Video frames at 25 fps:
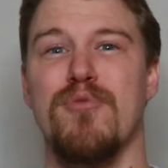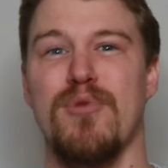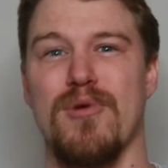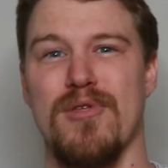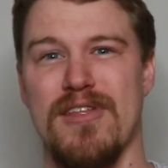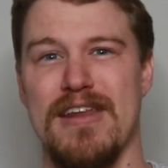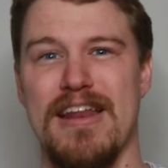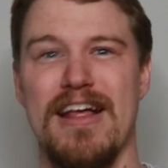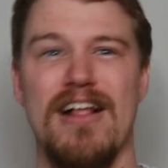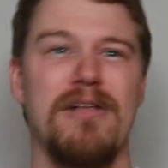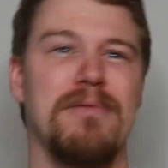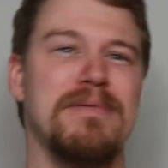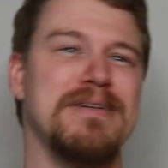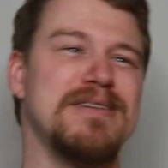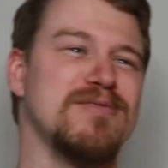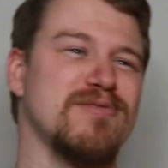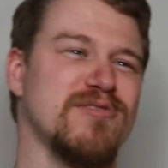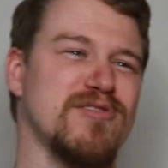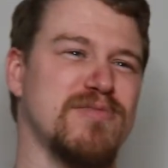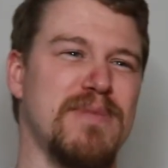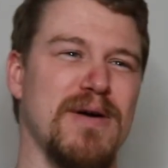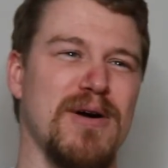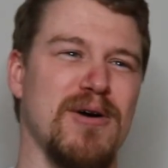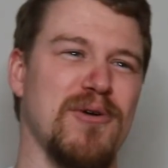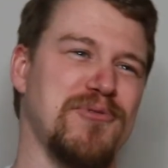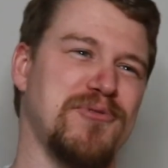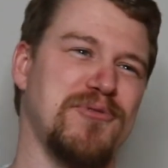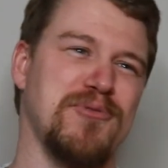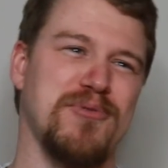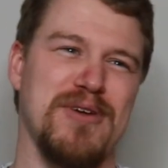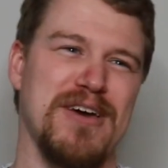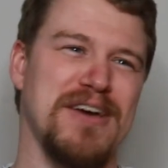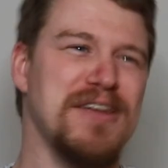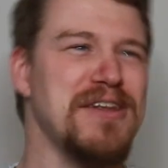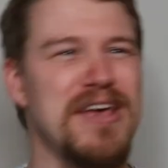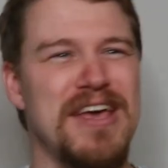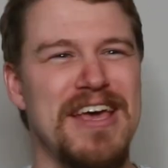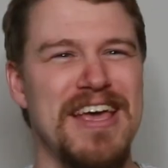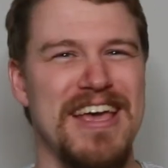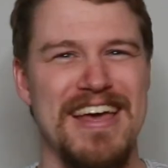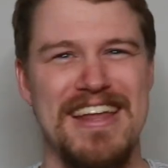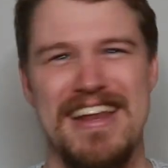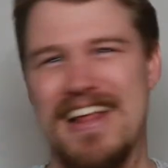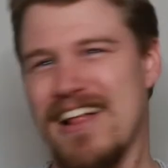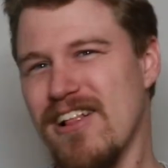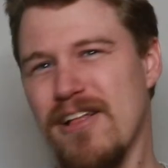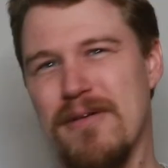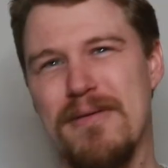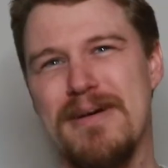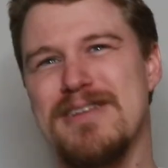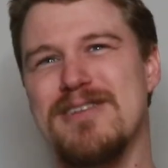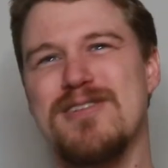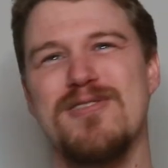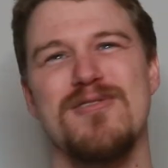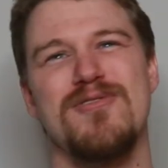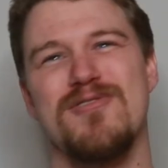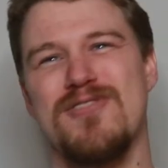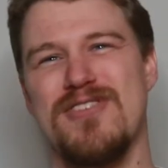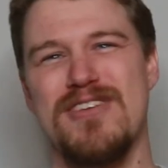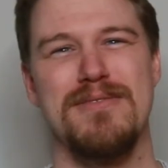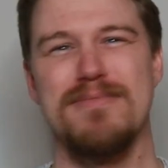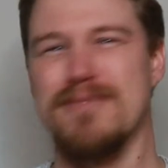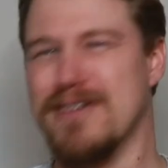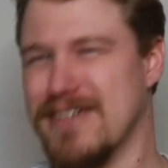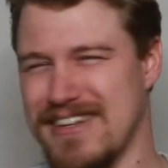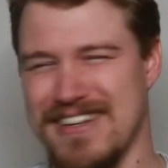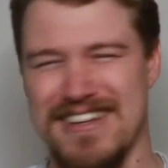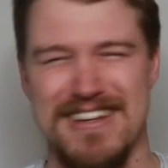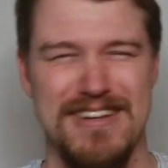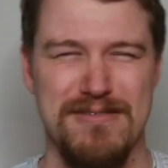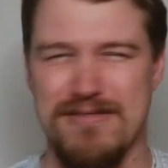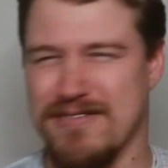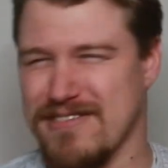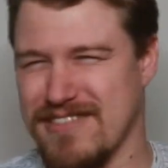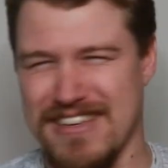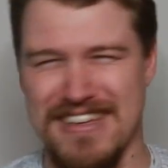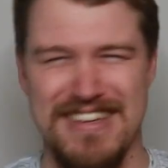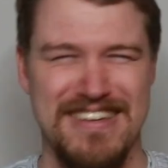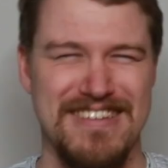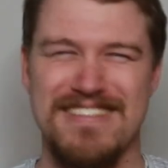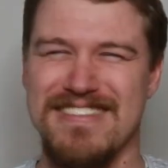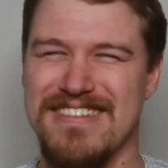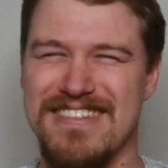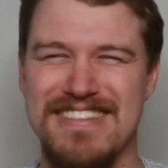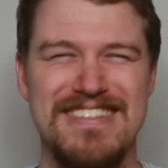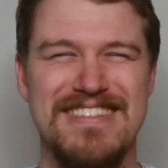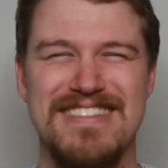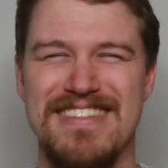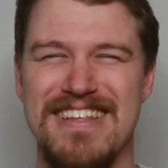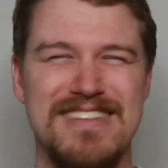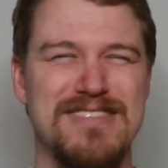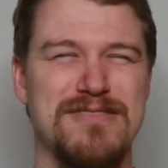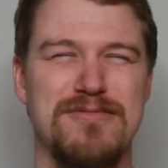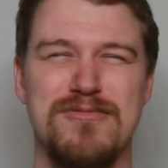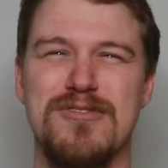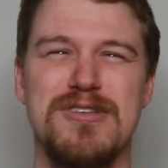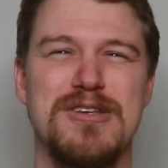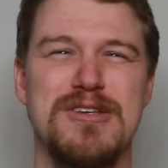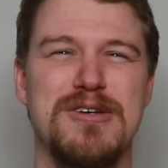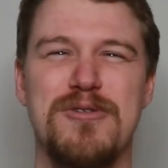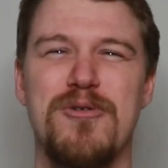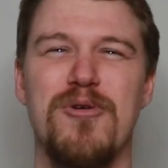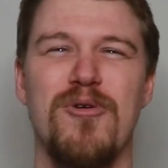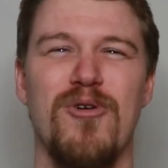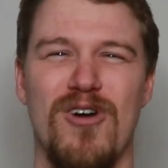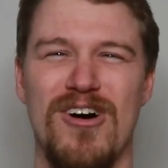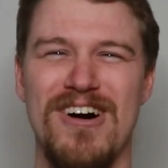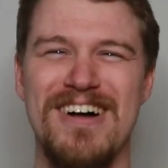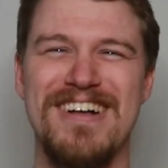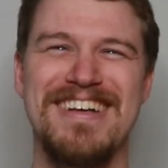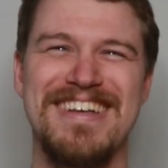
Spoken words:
with an elemental spell to get an elemental demon, and it was like, that's really cool.